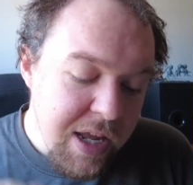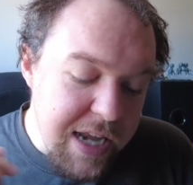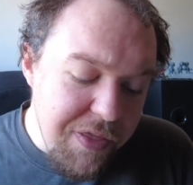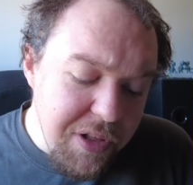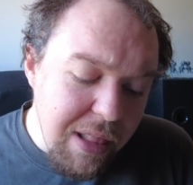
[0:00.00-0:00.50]

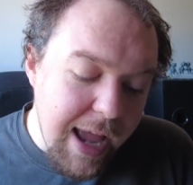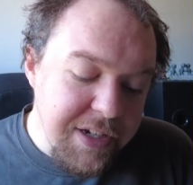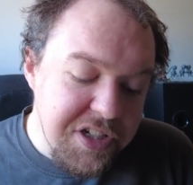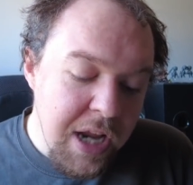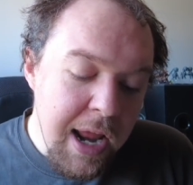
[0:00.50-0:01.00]

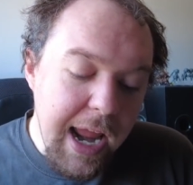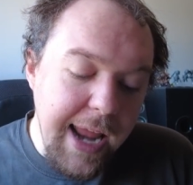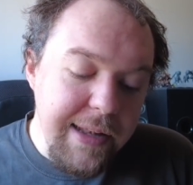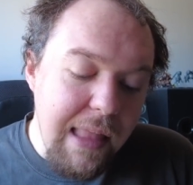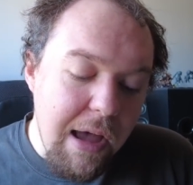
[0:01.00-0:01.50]
Nevertheless,
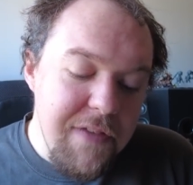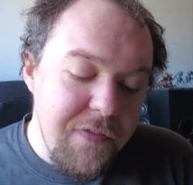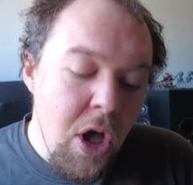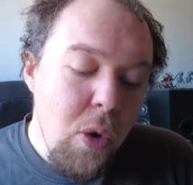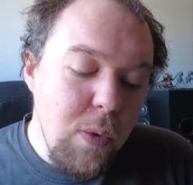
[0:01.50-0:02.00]
in life,
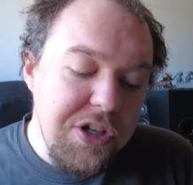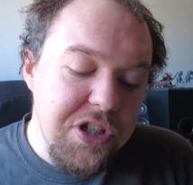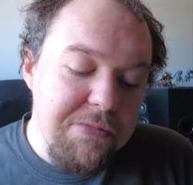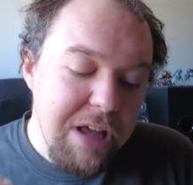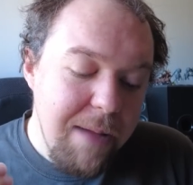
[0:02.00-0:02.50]
we
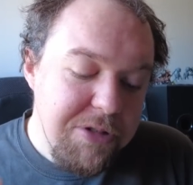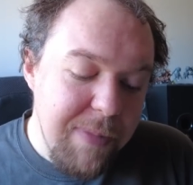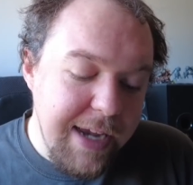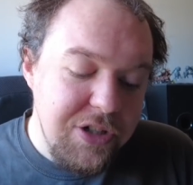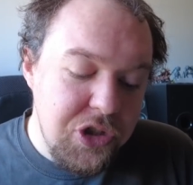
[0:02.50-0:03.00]
sometimes
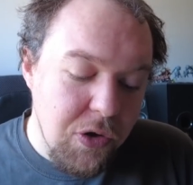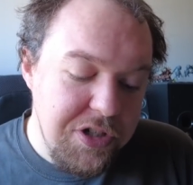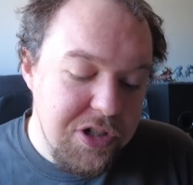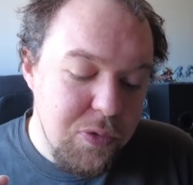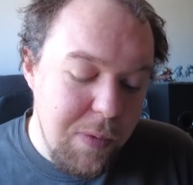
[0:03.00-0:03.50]
make
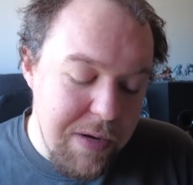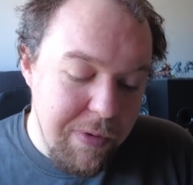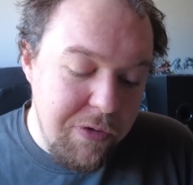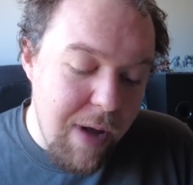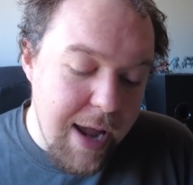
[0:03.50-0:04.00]
choices we
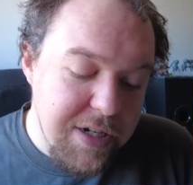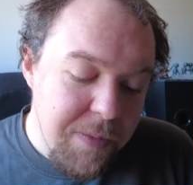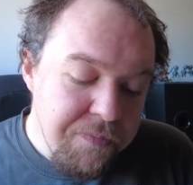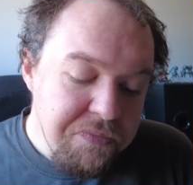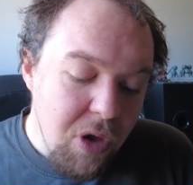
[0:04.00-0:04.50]
regret,
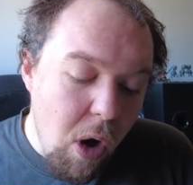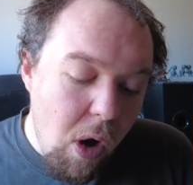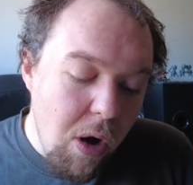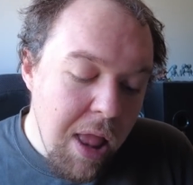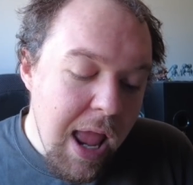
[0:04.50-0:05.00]

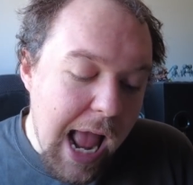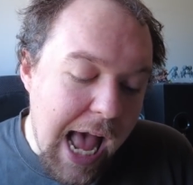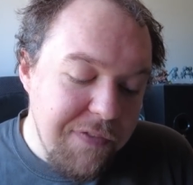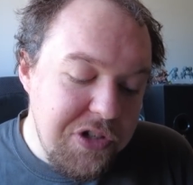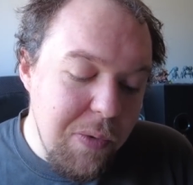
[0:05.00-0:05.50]
or
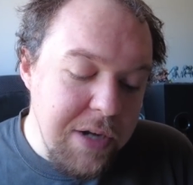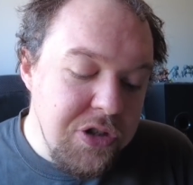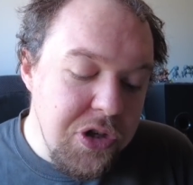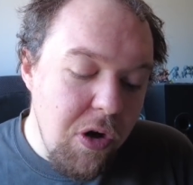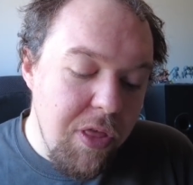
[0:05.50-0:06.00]
have to
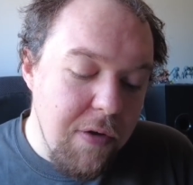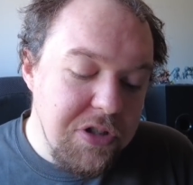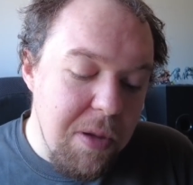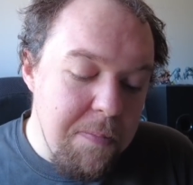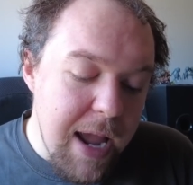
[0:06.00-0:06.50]
endure
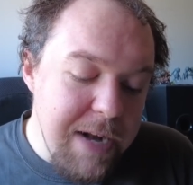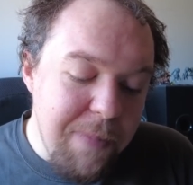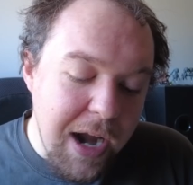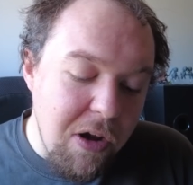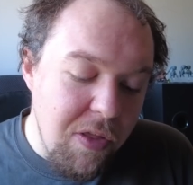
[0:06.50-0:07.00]
those made
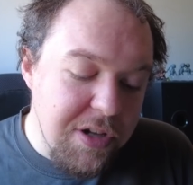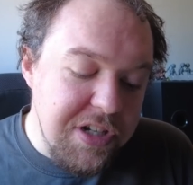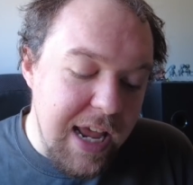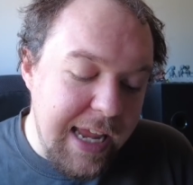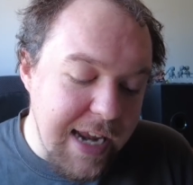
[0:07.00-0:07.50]
by
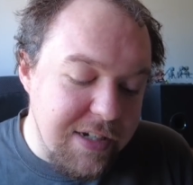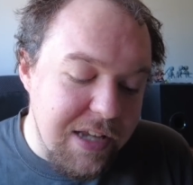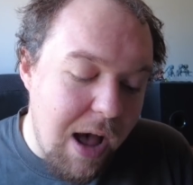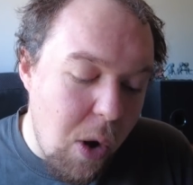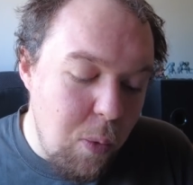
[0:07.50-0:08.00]
others
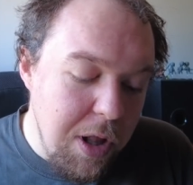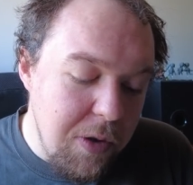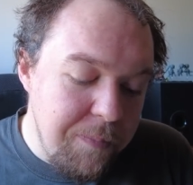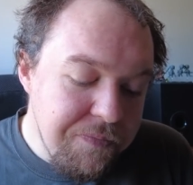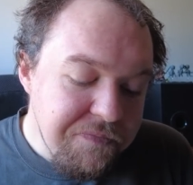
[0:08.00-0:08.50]
against our
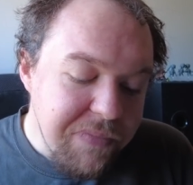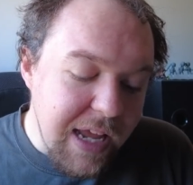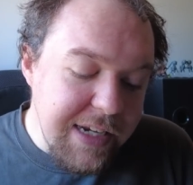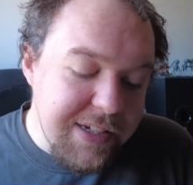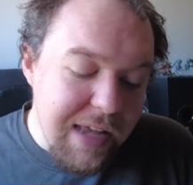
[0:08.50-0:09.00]
will.
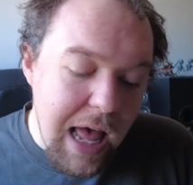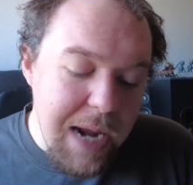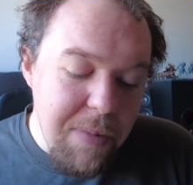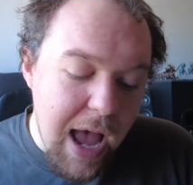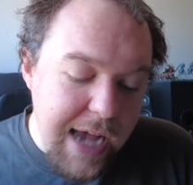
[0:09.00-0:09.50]
It is
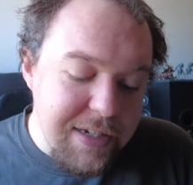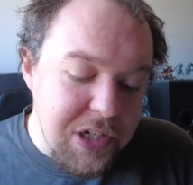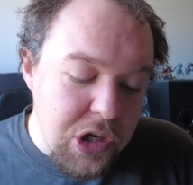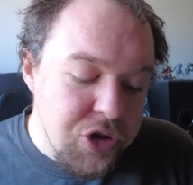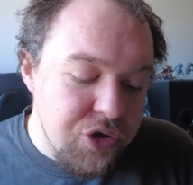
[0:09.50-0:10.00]
time, as a
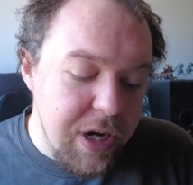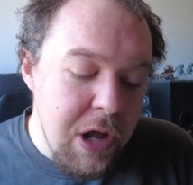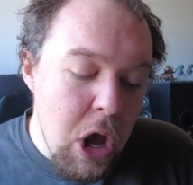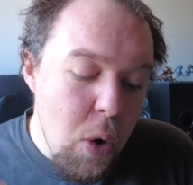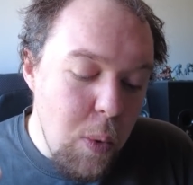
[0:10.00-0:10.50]

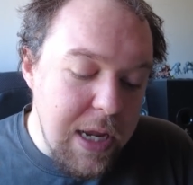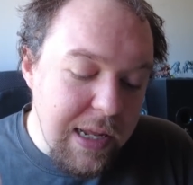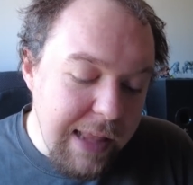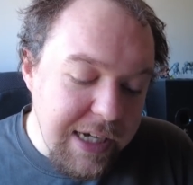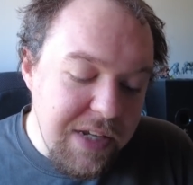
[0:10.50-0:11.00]
country, we
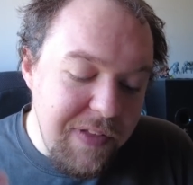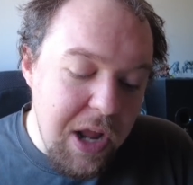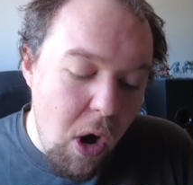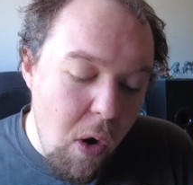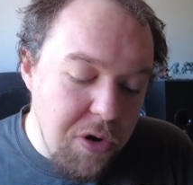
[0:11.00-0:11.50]

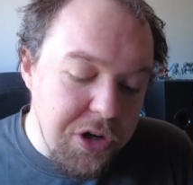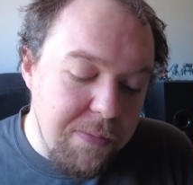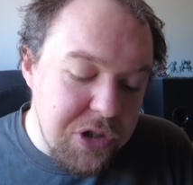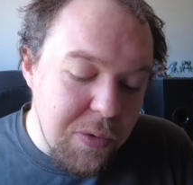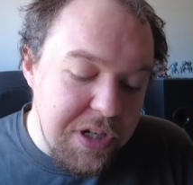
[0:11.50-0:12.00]
collectively owned
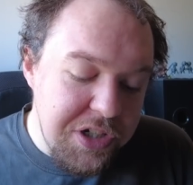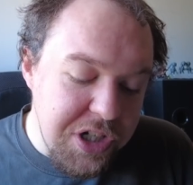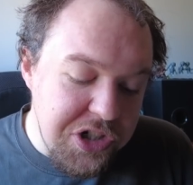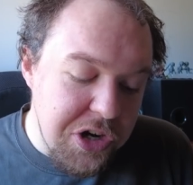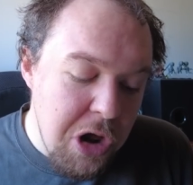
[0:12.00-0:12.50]
to a
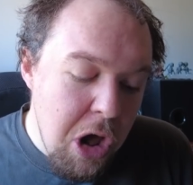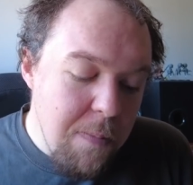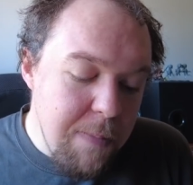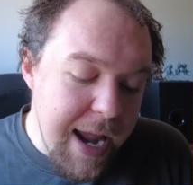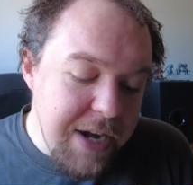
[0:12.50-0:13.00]
decision
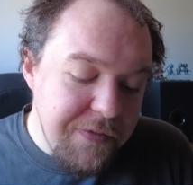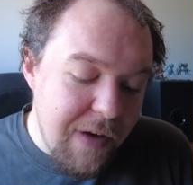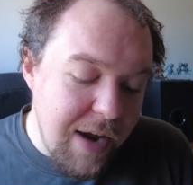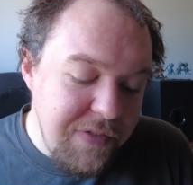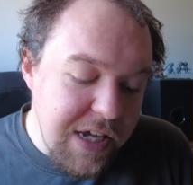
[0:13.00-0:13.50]
made
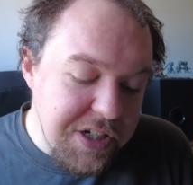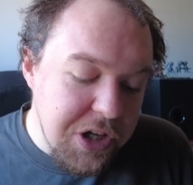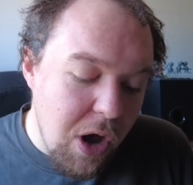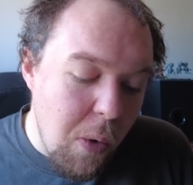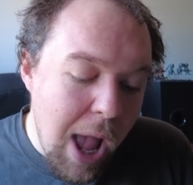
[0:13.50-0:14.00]
5 years
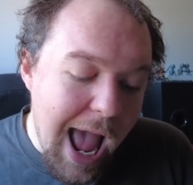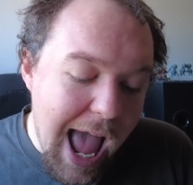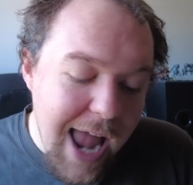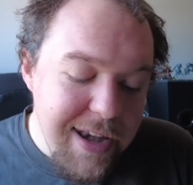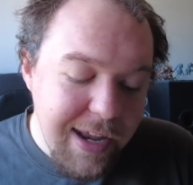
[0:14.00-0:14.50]
ago
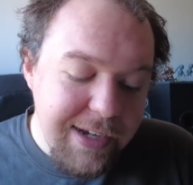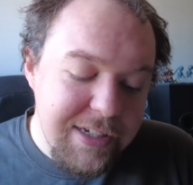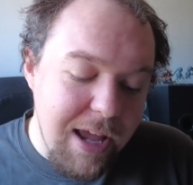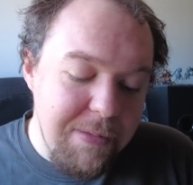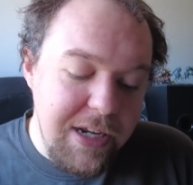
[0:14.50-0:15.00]
and
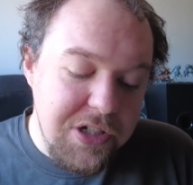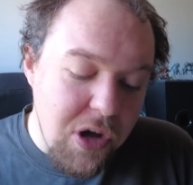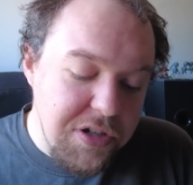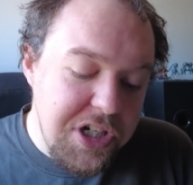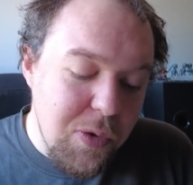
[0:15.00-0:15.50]
accept its
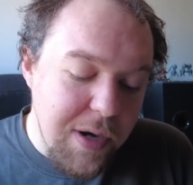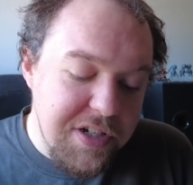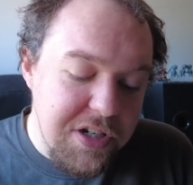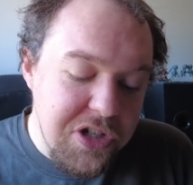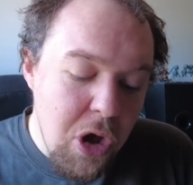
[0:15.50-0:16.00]

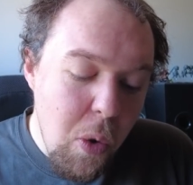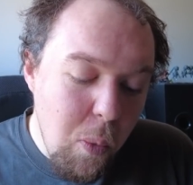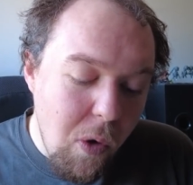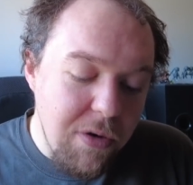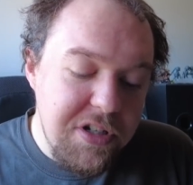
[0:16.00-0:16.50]
consequences,
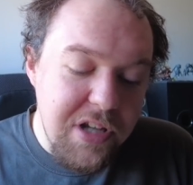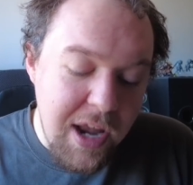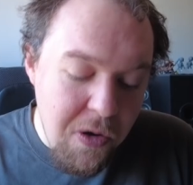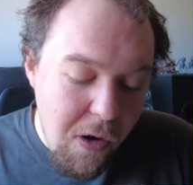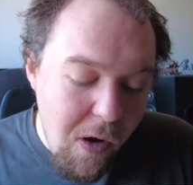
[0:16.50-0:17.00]
warts
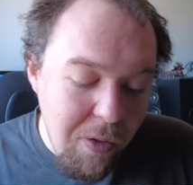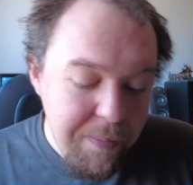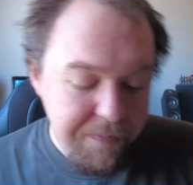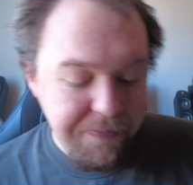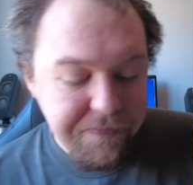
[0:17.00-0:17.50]
and all.
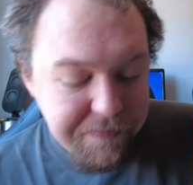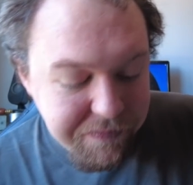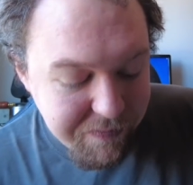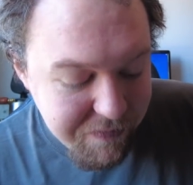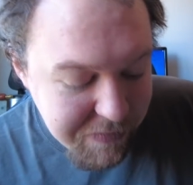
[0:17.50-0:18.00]

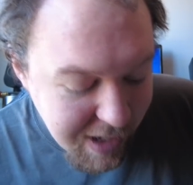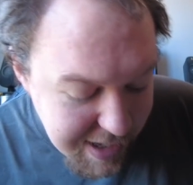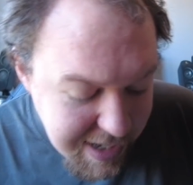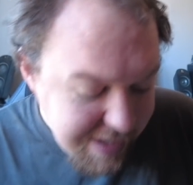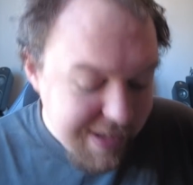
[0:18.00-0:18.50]

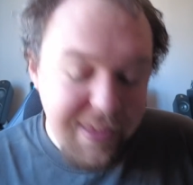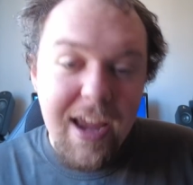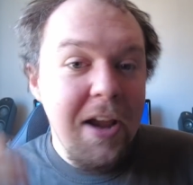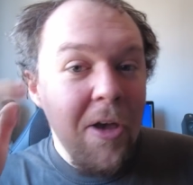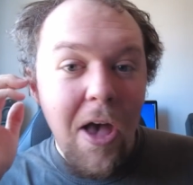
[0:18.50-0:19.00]
And here's the
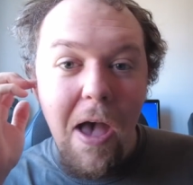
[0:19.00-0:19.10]
thing.